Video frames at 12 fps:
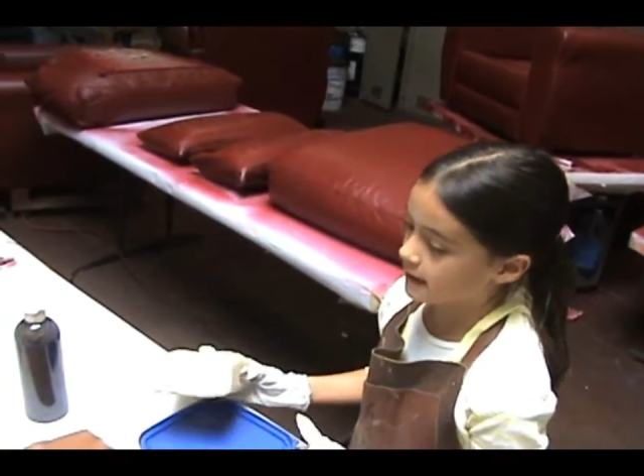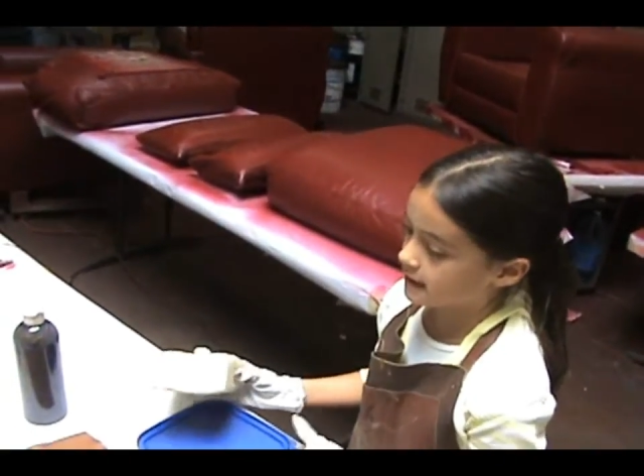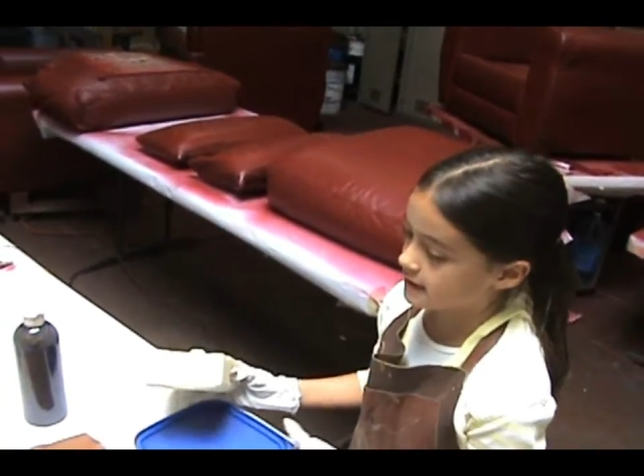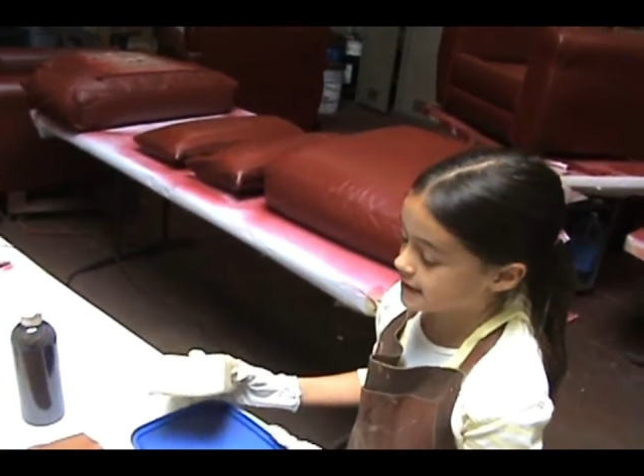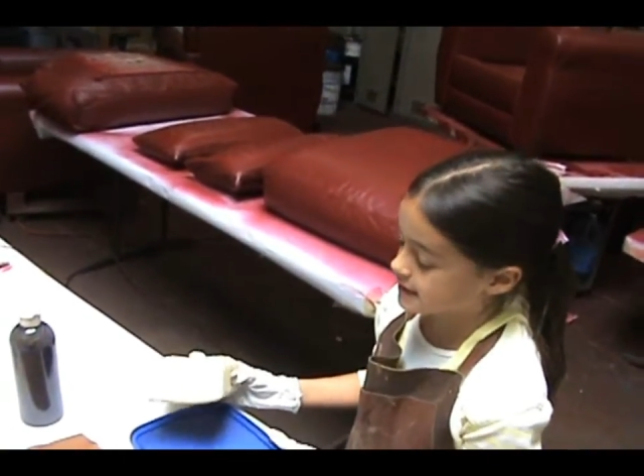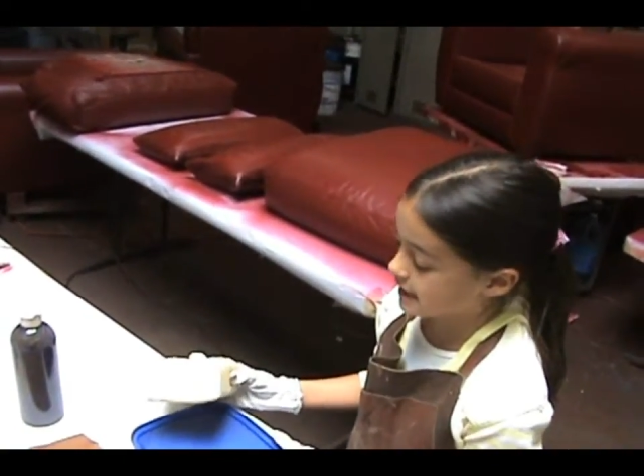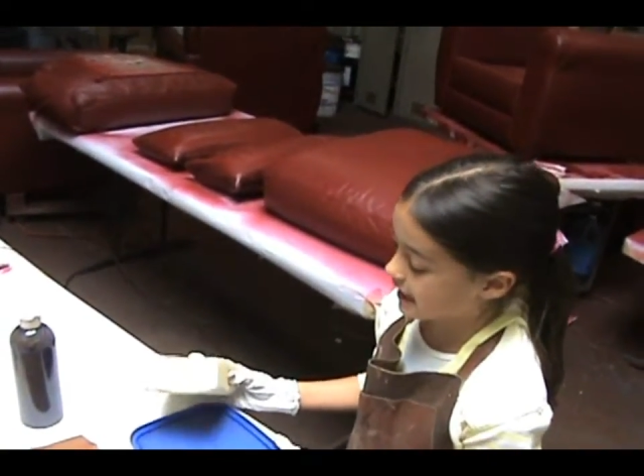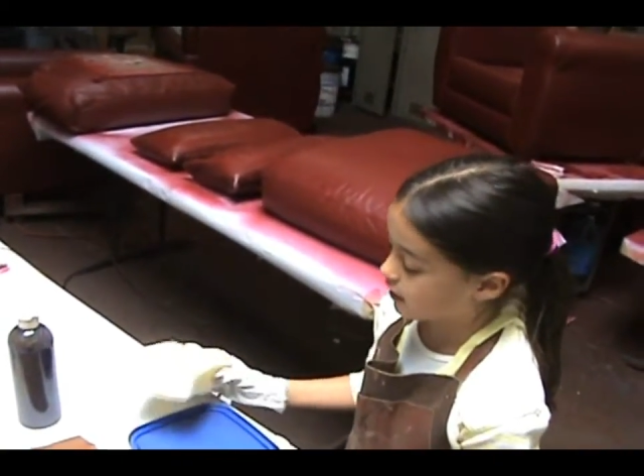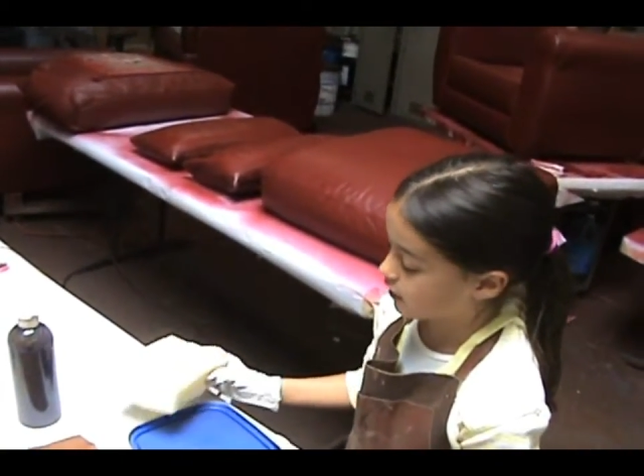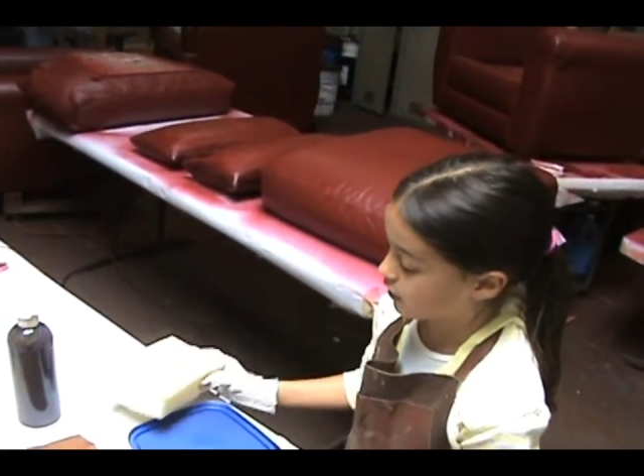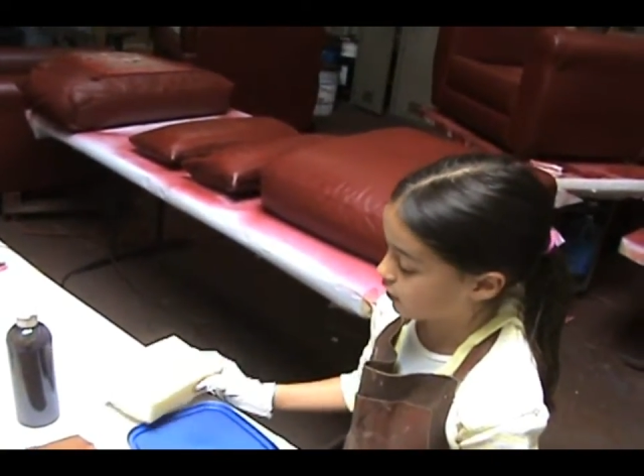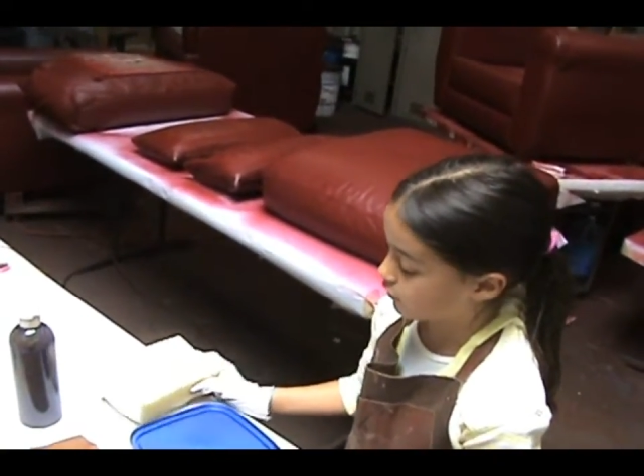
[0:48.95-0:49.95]

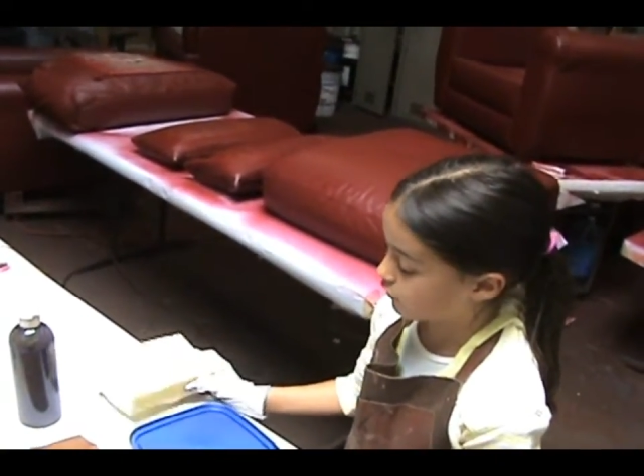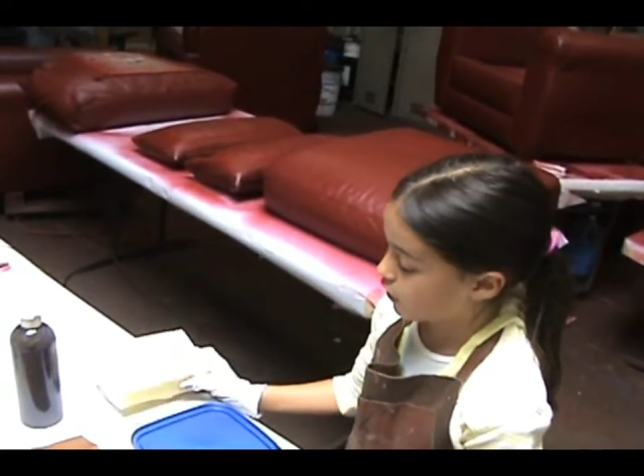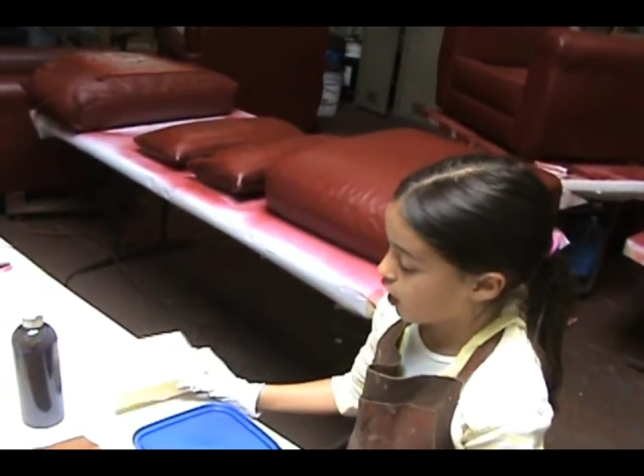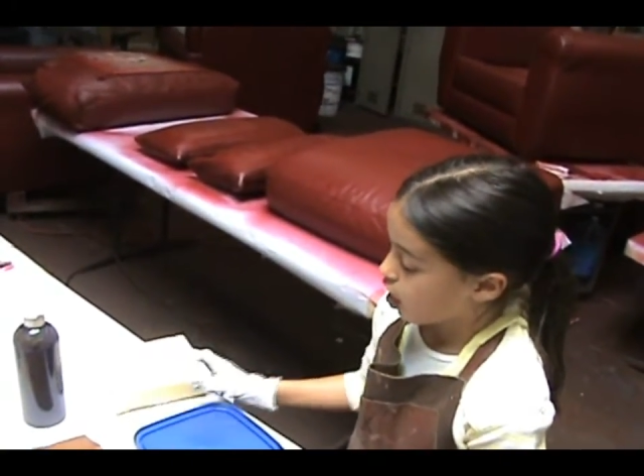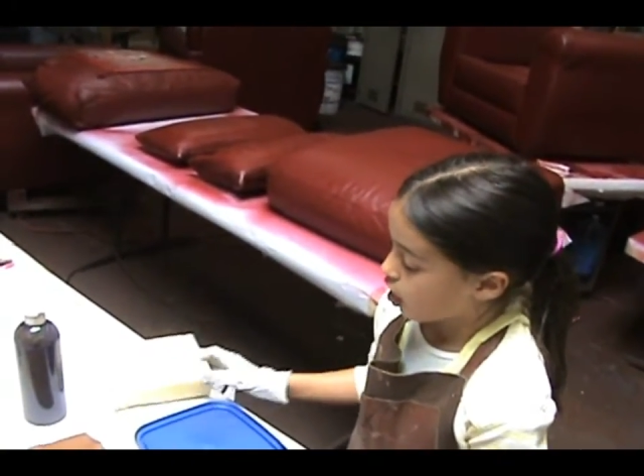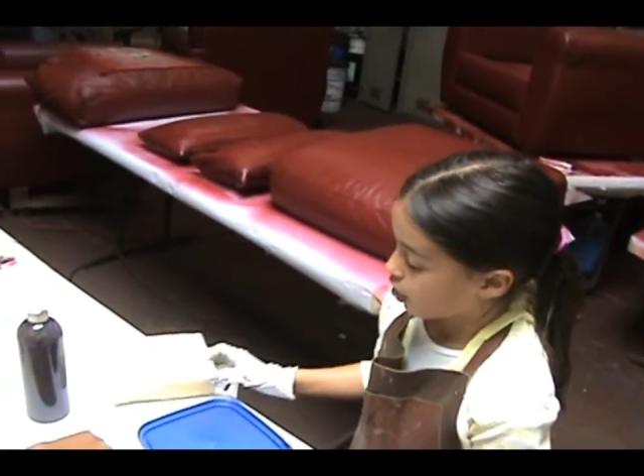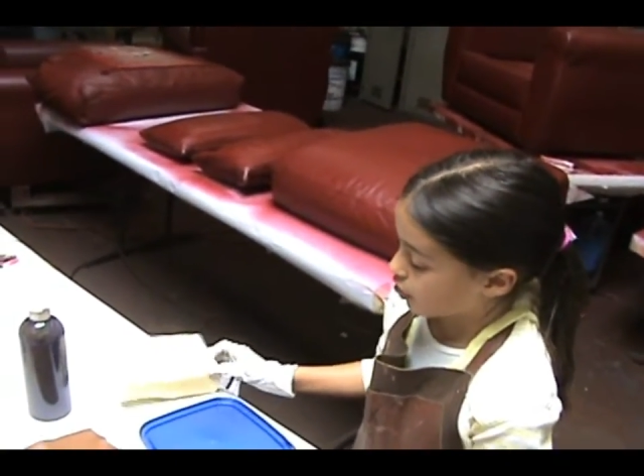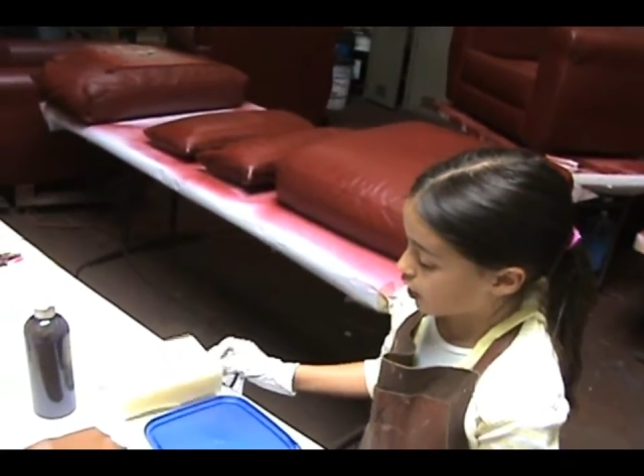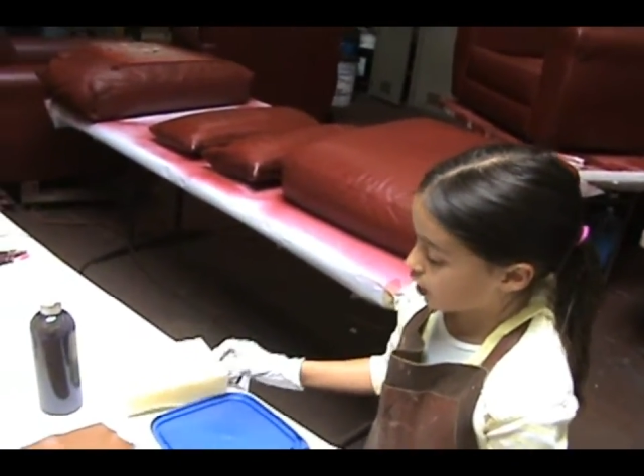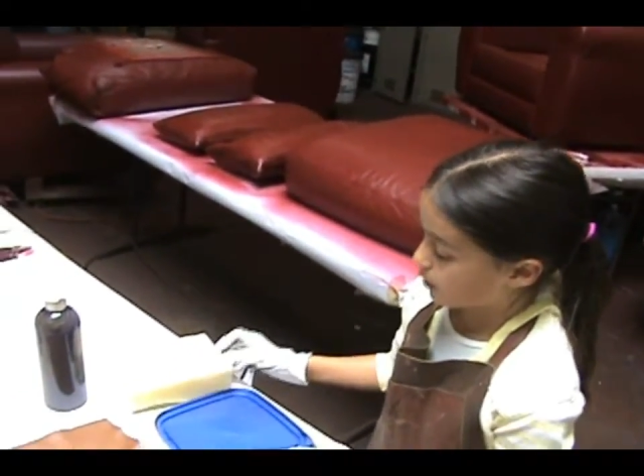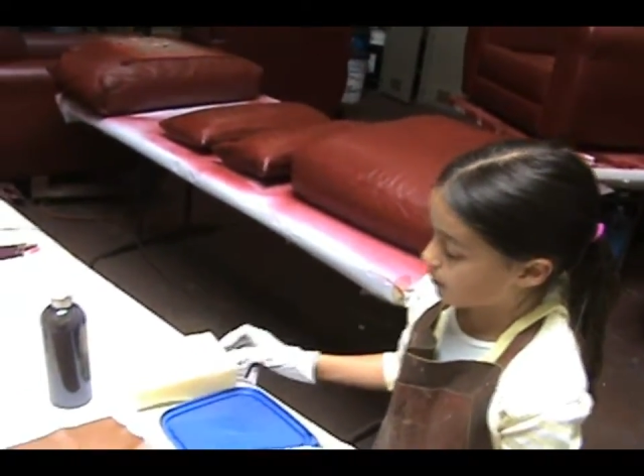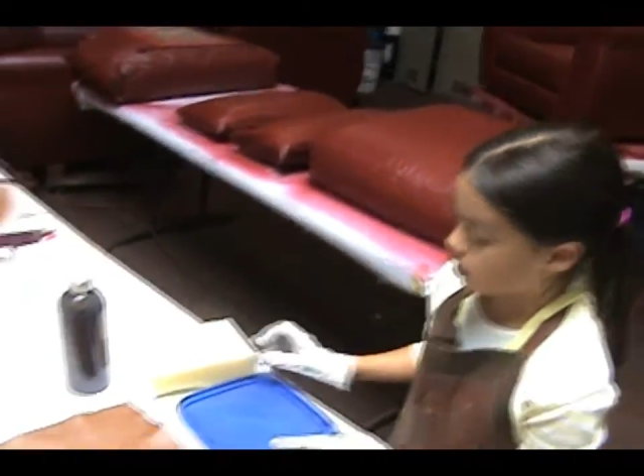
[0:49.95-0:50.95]
instead of the